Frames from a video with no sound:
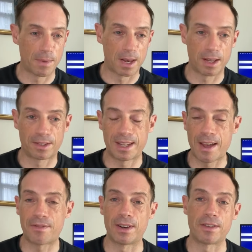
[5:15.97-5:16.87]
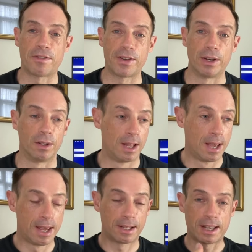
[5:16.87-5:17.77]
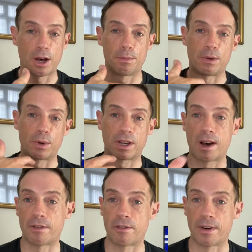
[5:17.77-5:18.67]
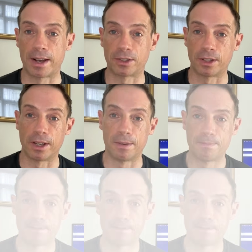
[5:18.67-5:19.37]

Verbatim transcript: and I definitely feel it's helped me recover faster.